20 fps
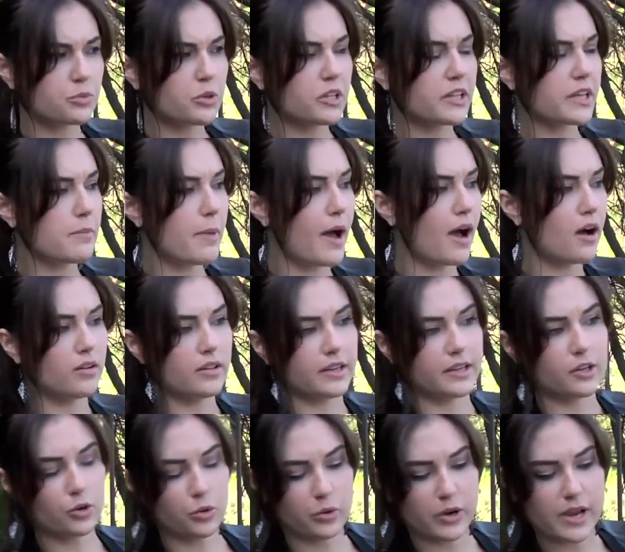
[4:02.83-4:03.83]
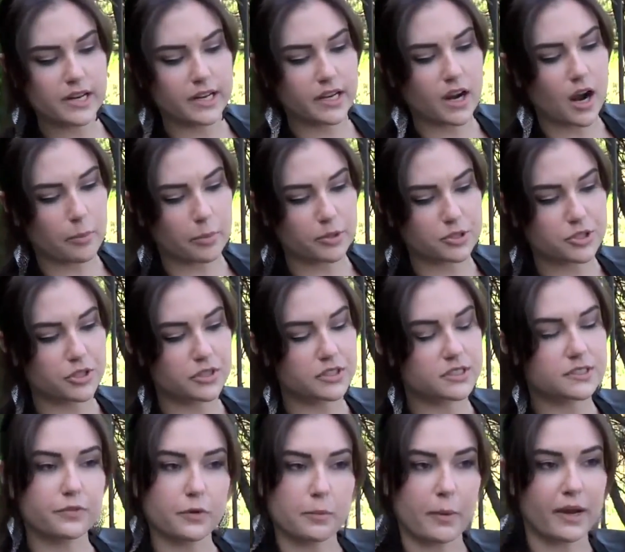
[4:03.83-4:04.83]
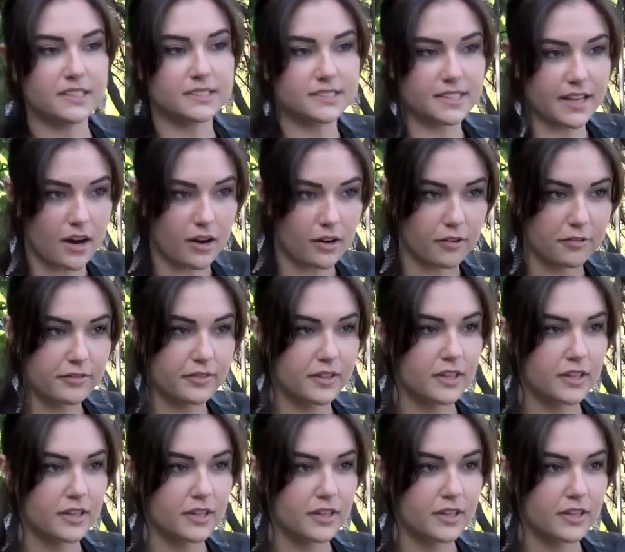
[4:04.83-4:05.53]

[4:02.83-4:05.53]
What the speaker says: really about like creating opportunities for myself.